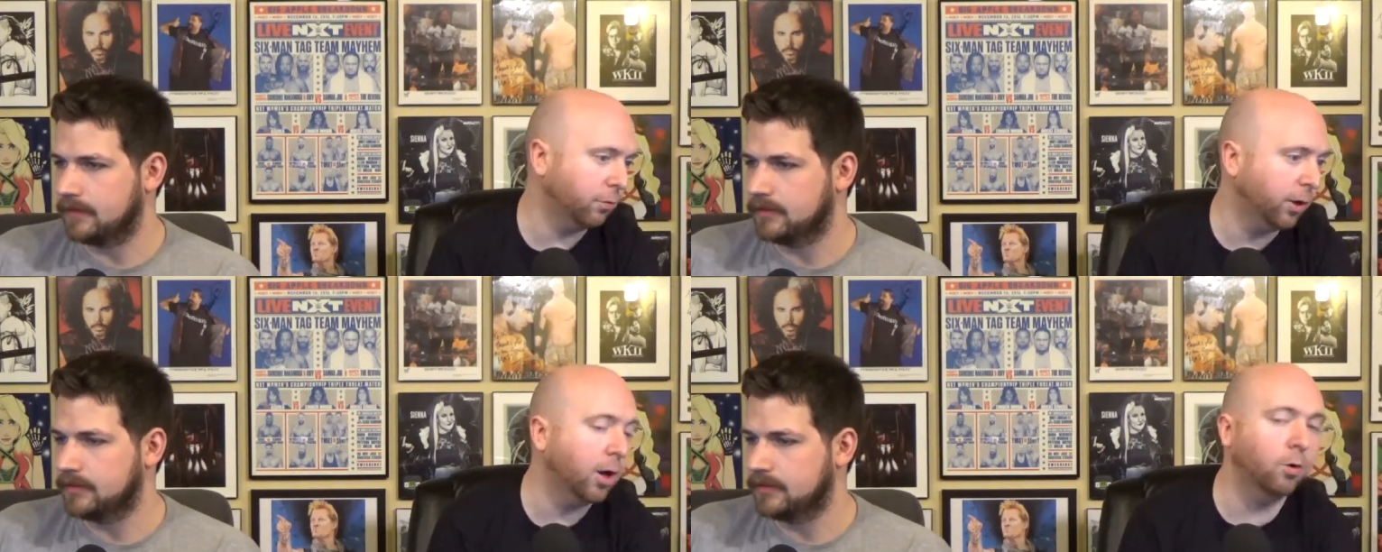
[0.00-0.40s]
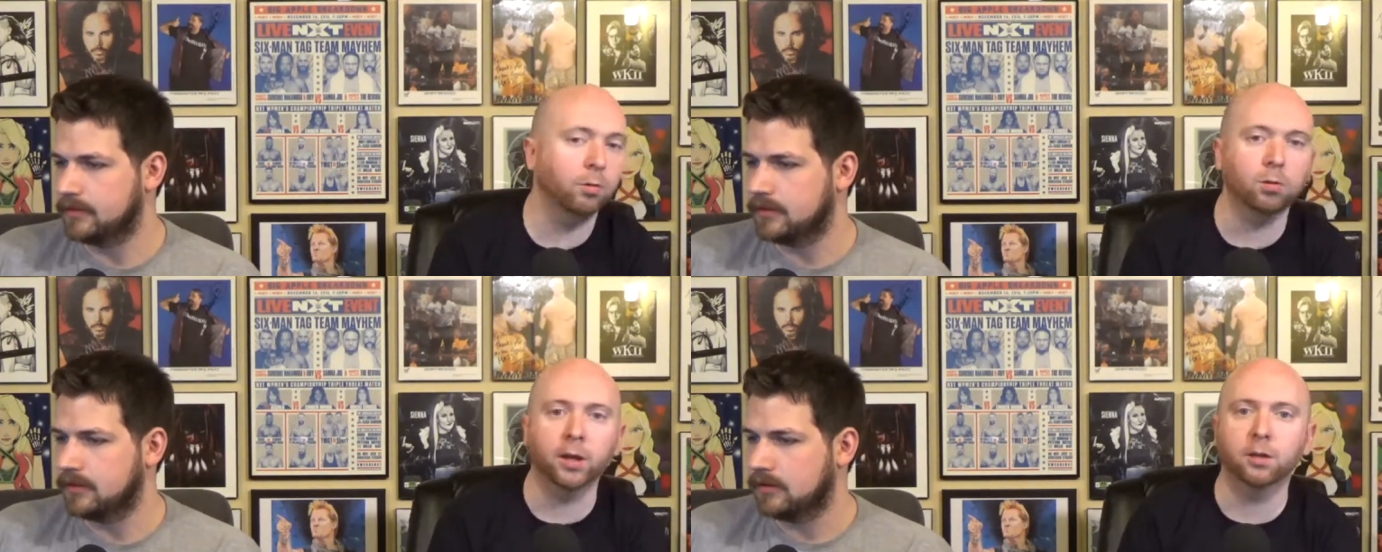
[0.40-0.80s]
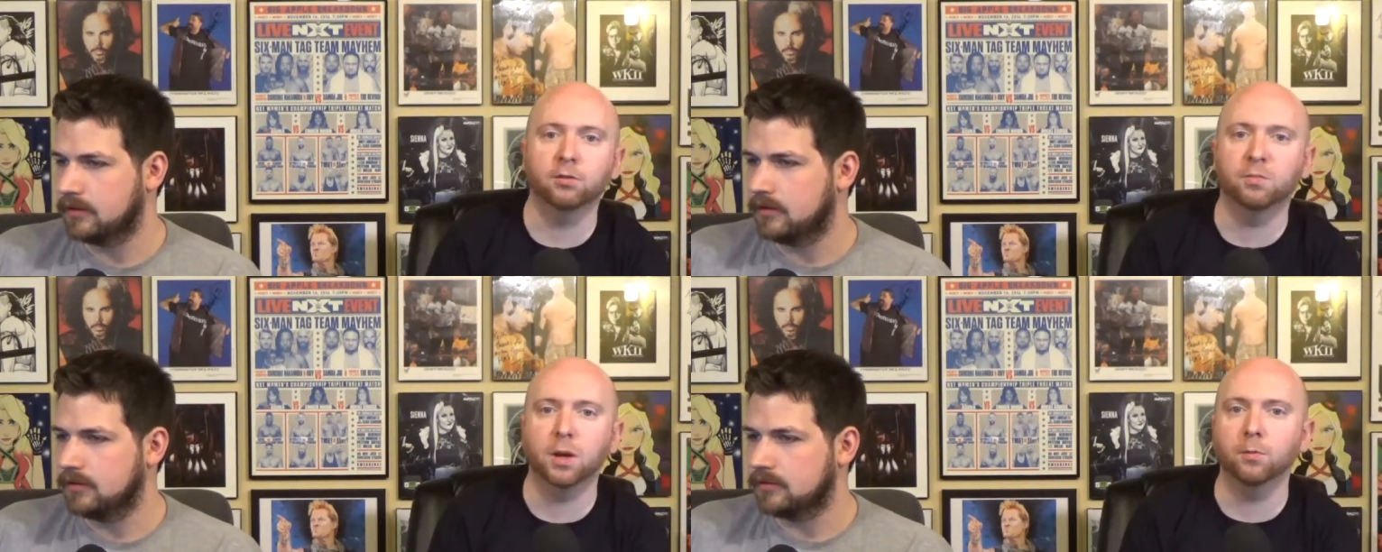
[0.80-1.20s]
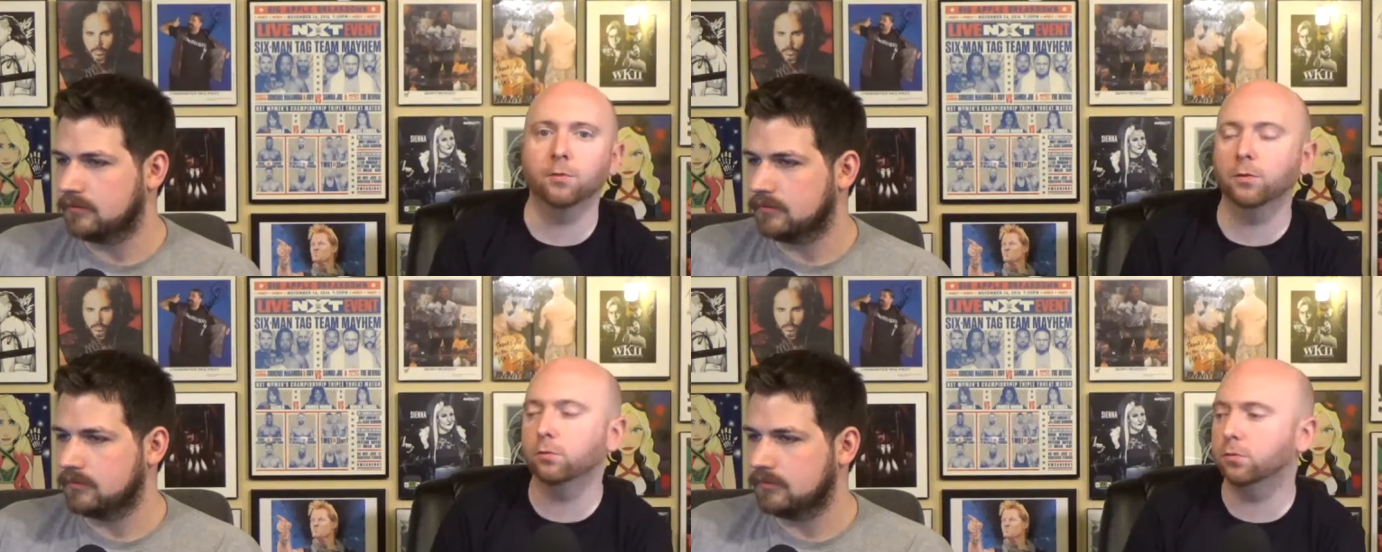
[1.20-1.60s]
Speaker 1: three-hour length
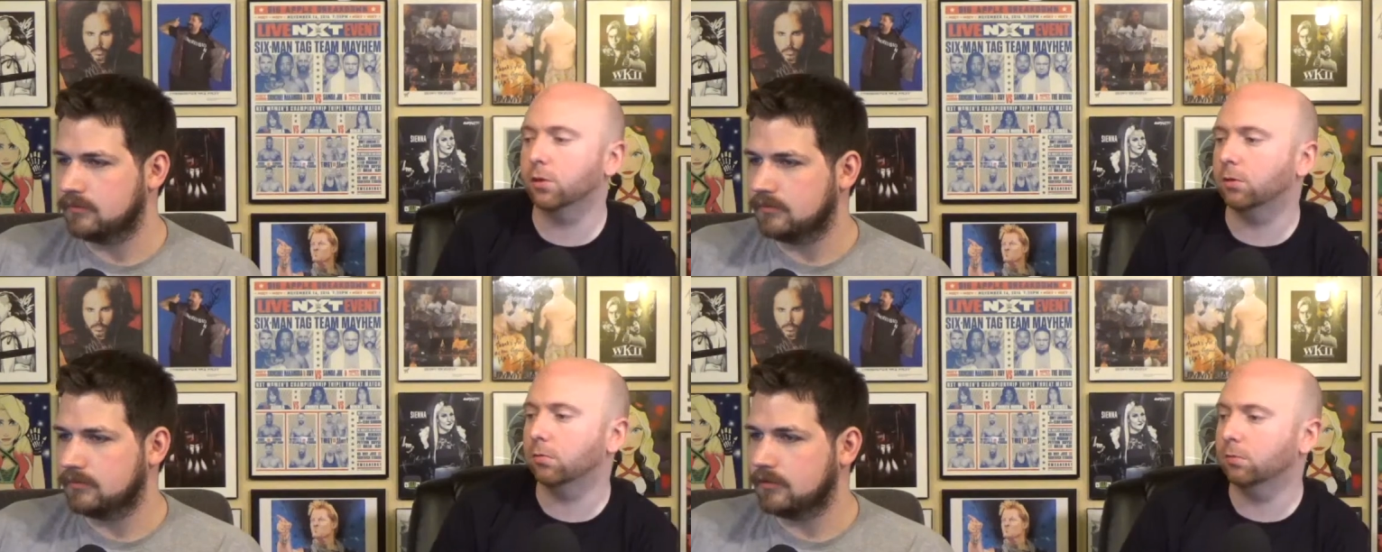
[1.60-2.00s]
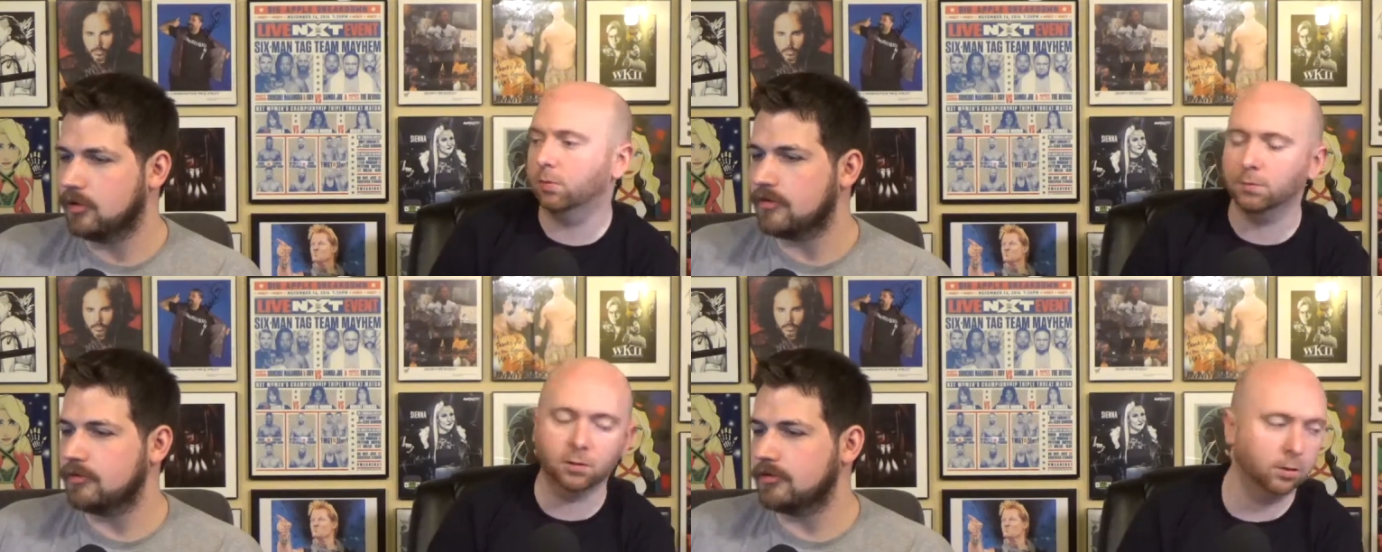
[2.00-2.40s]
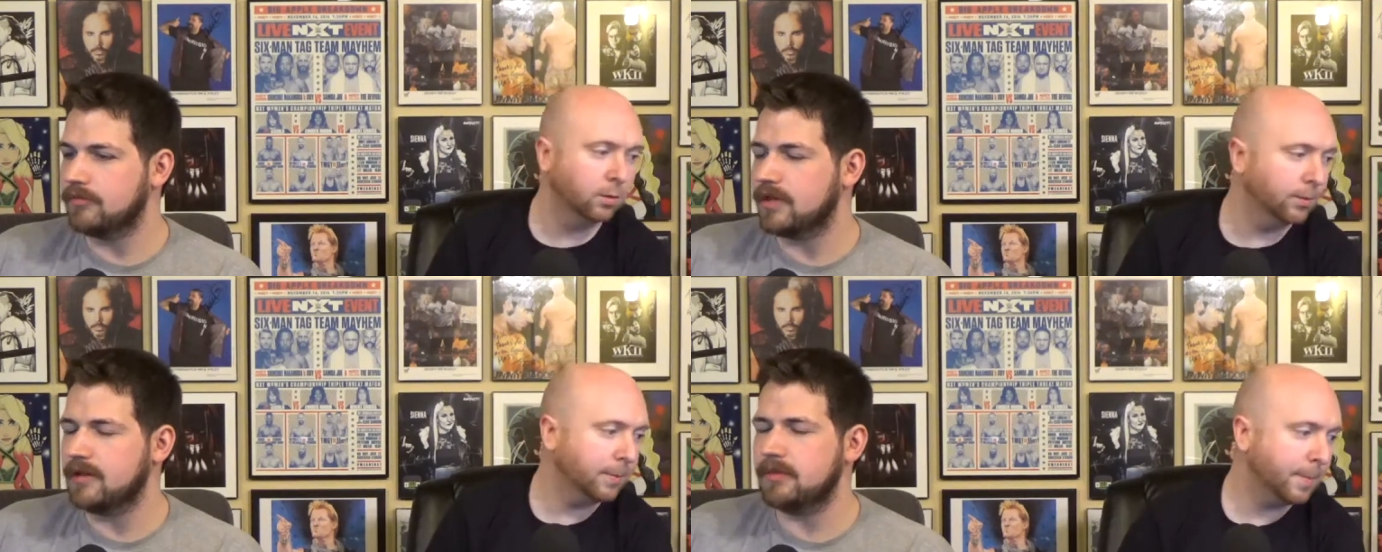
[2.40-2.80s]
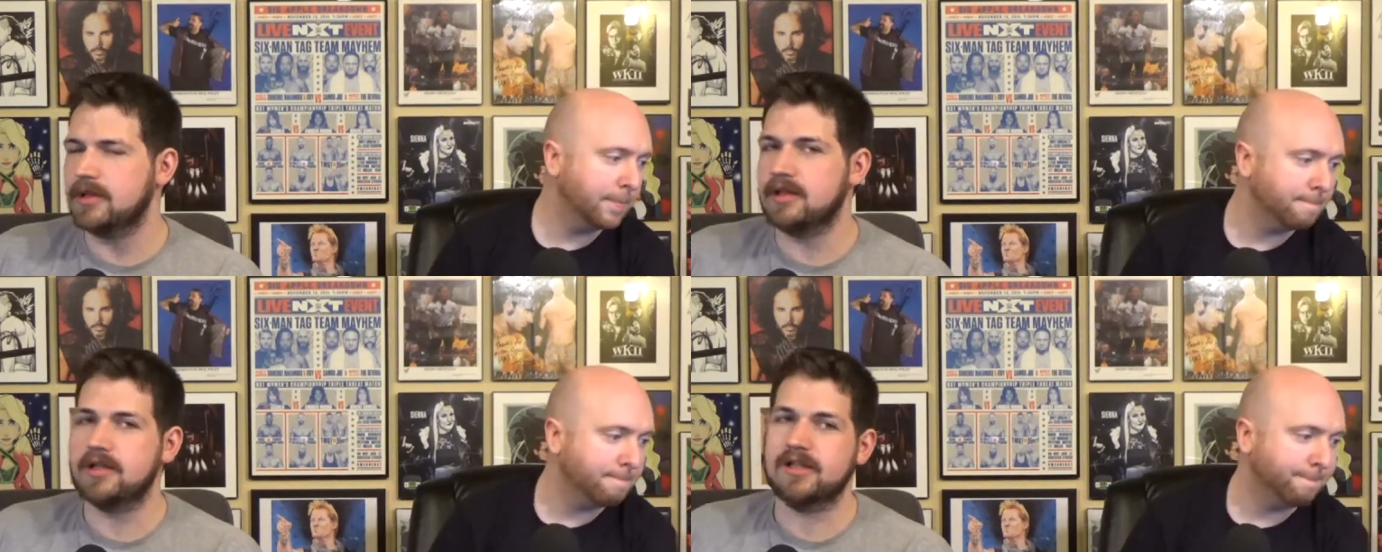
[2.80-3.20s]
pay-per-view, so or
Speaker 2: or
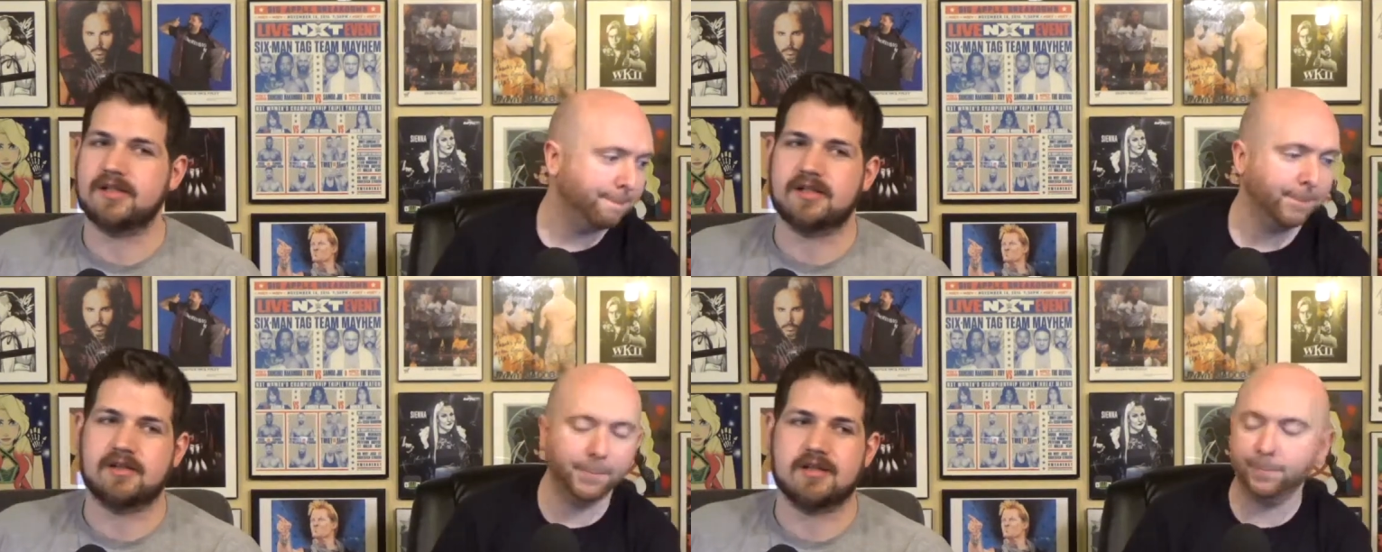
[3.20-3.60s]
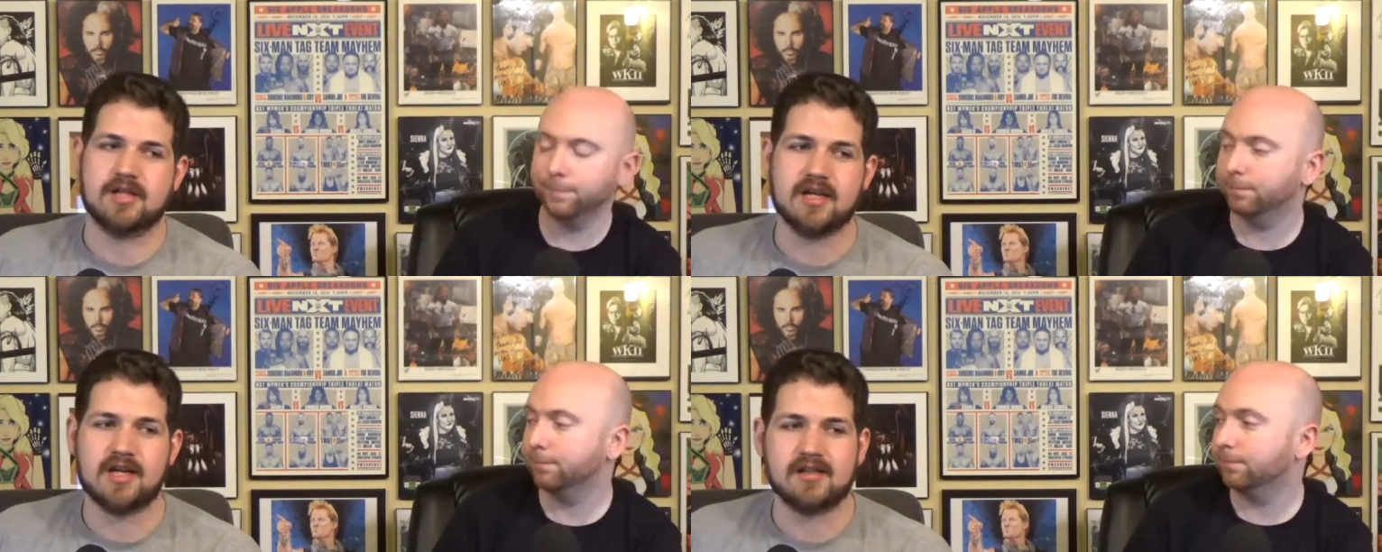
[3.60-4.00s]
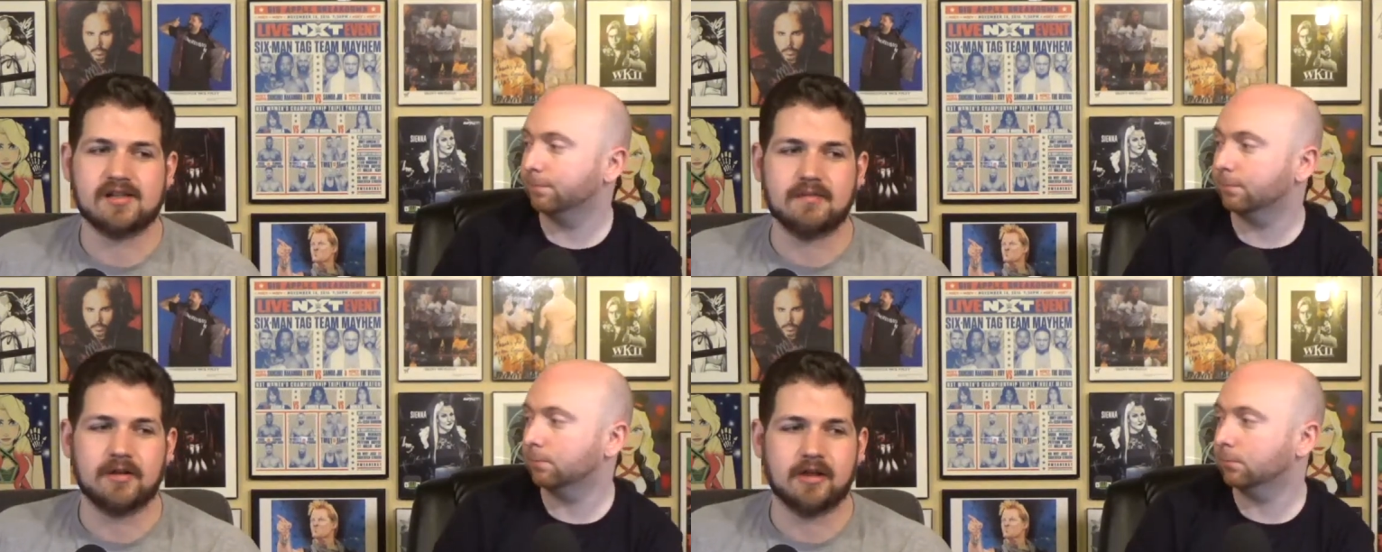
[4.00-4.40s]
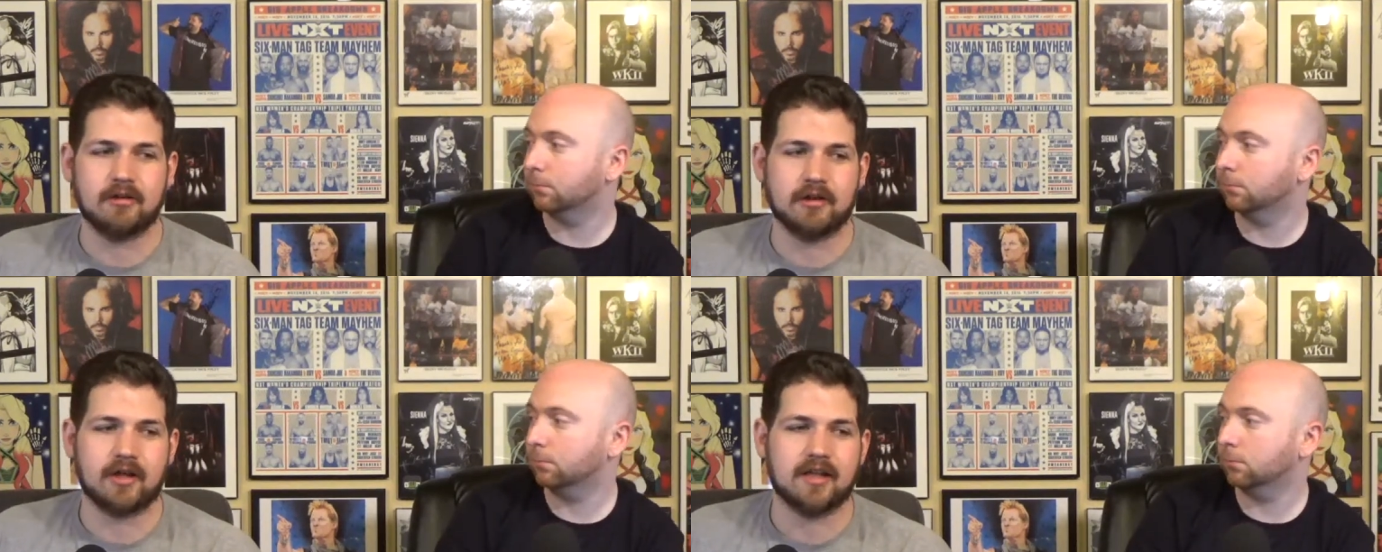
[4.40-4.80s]
maybe it's she has something
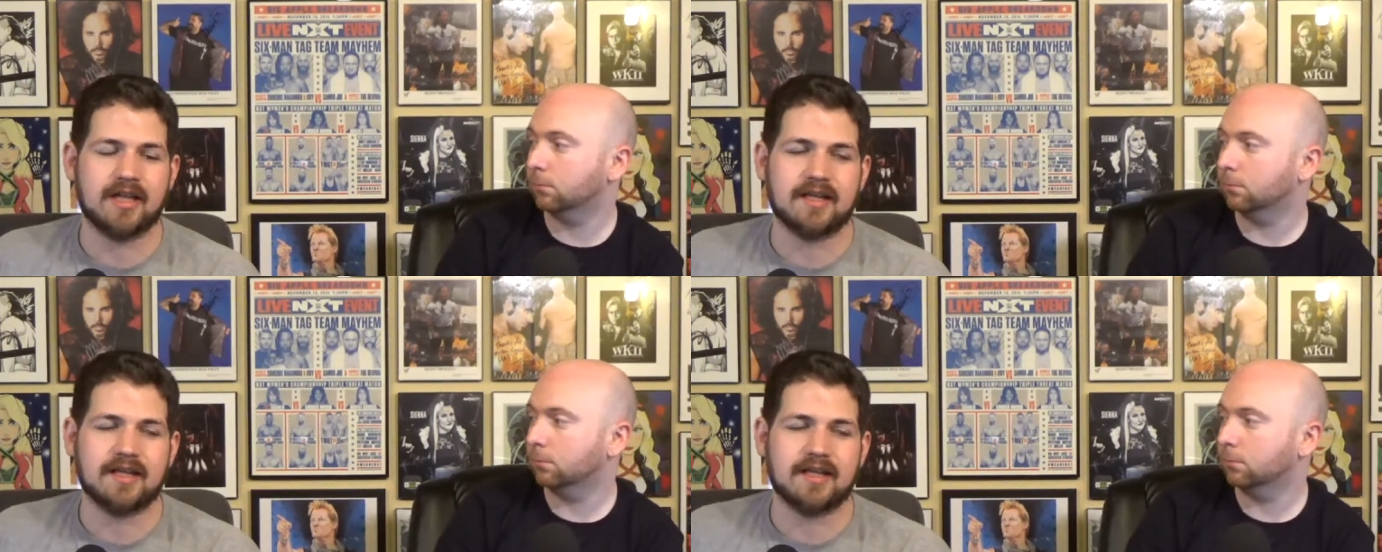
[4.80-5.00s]
going on